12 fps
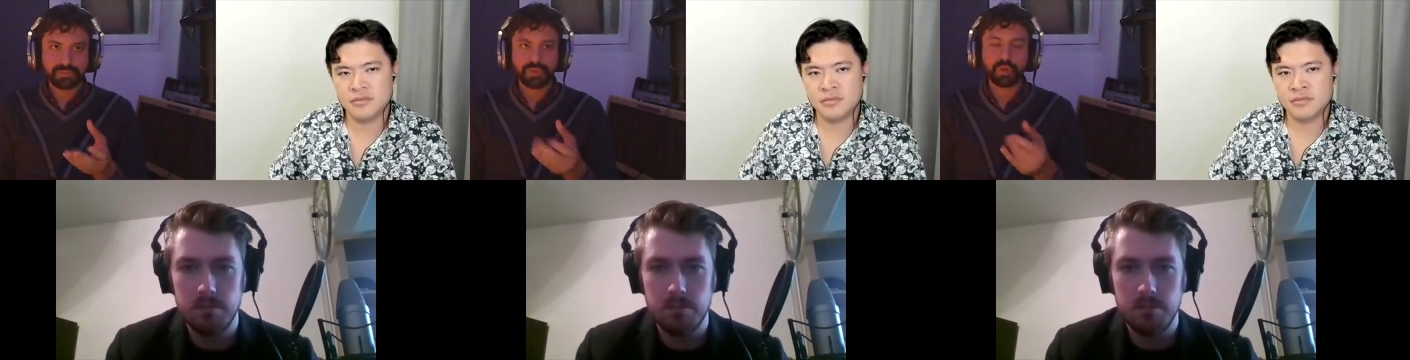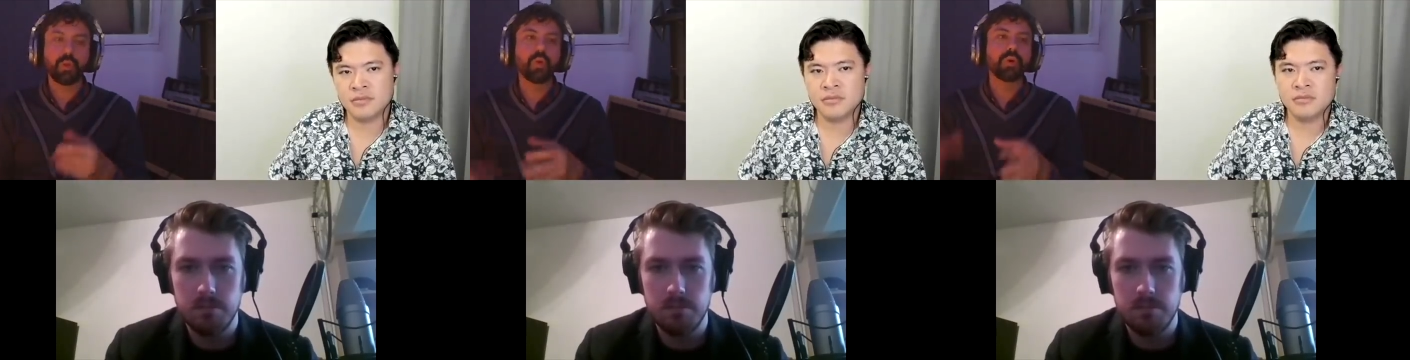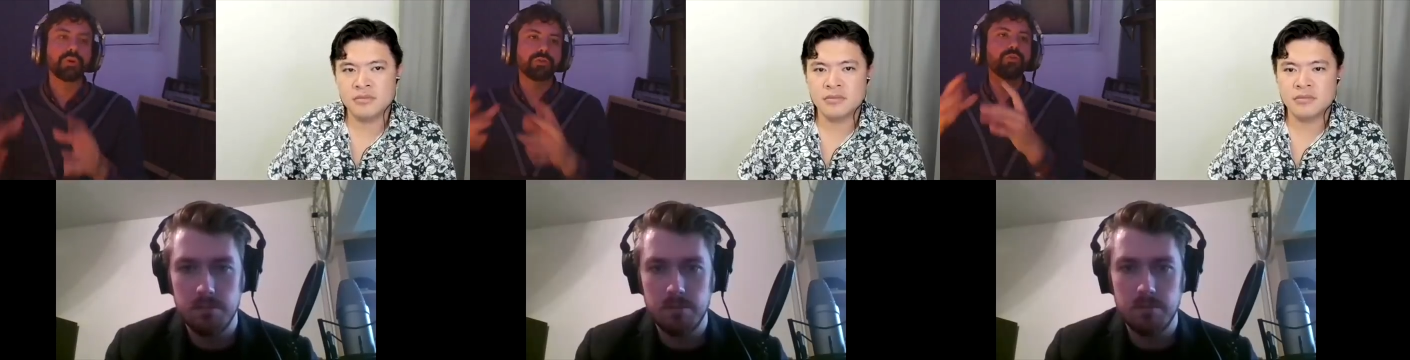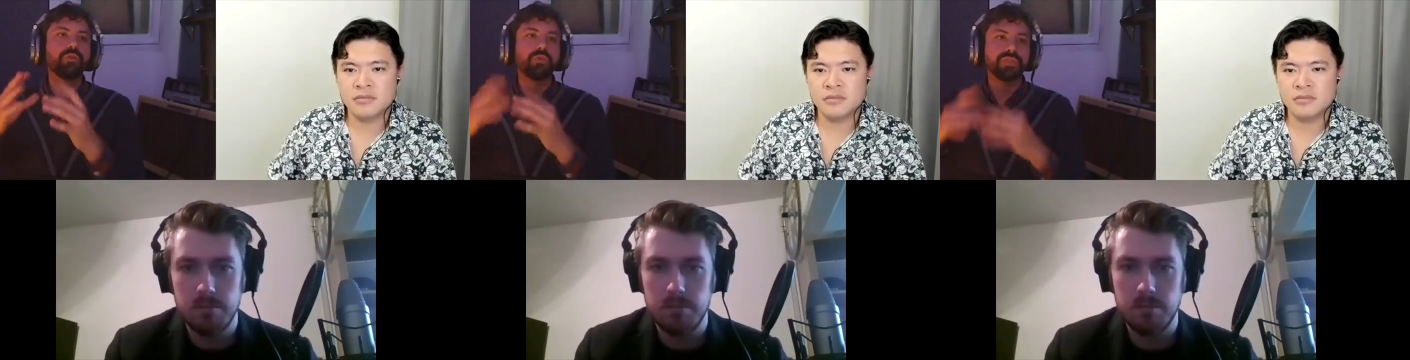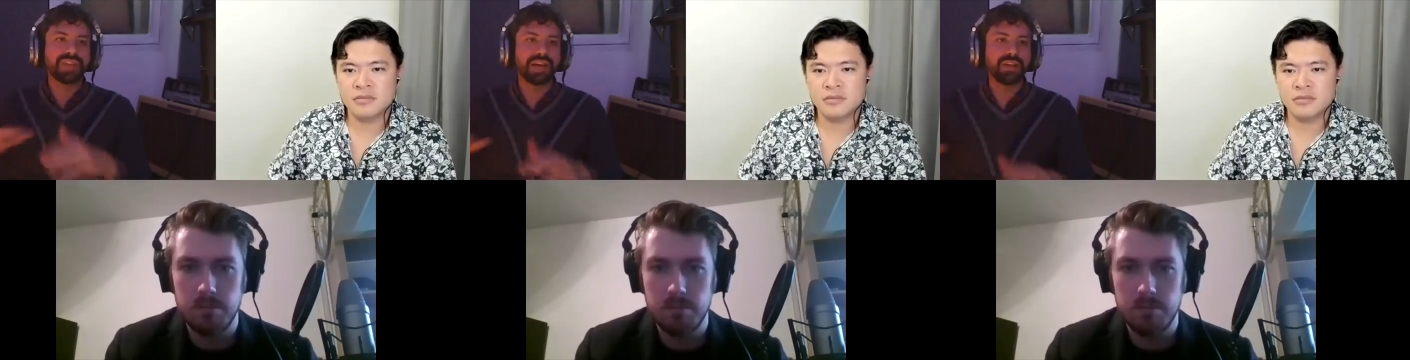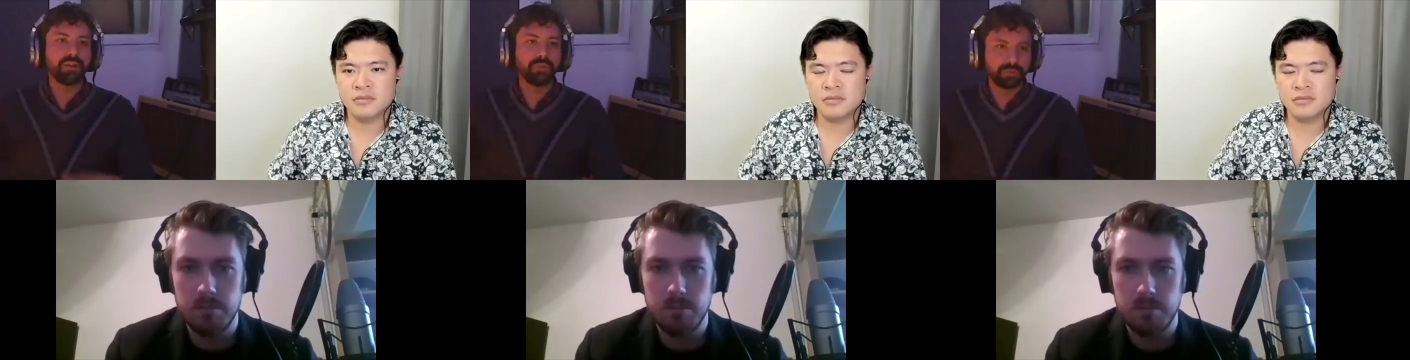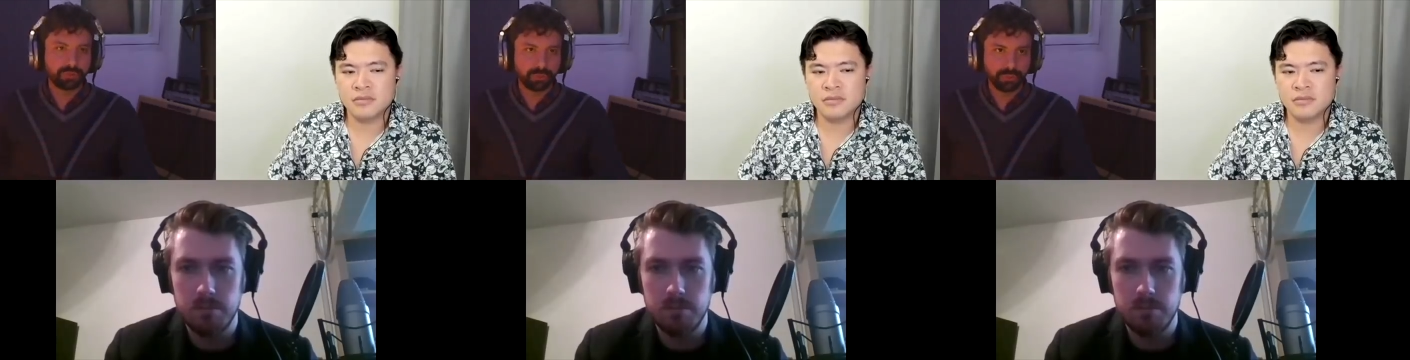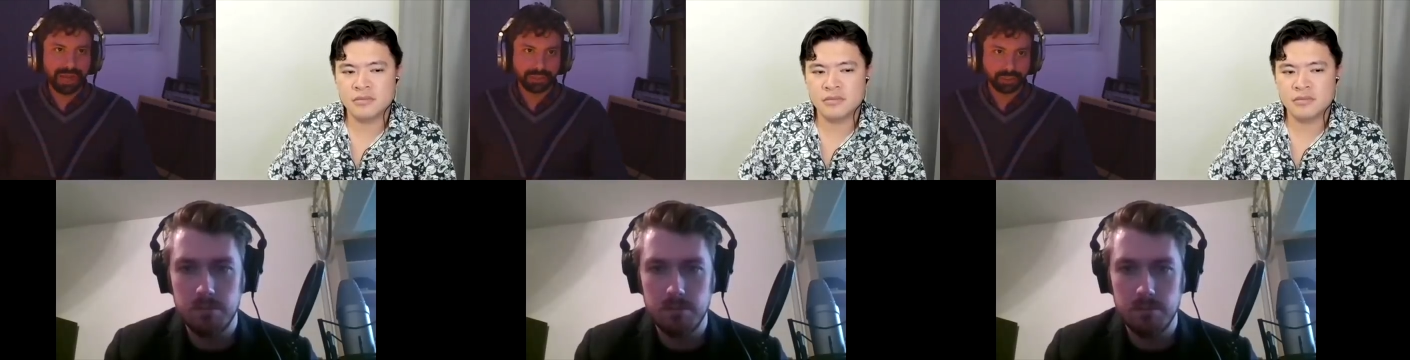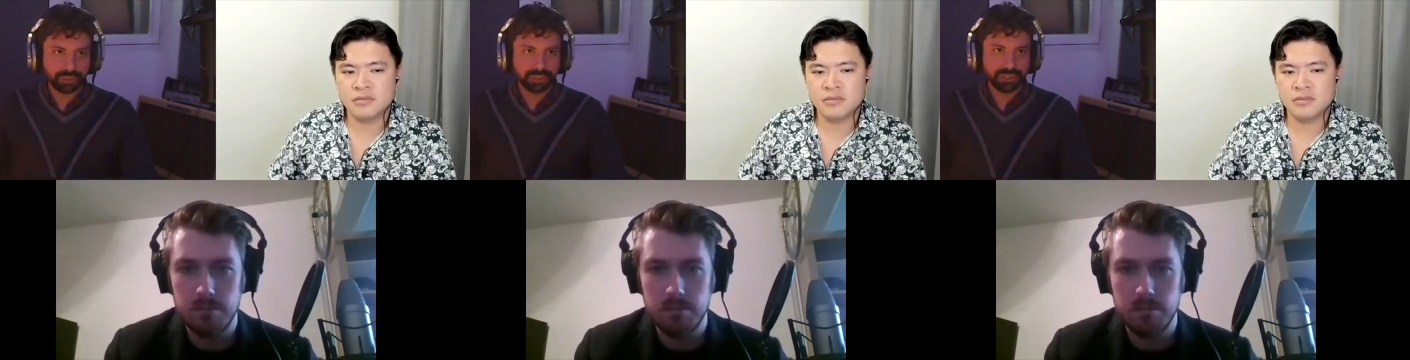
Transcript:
Speaker 1: or to dilute too much.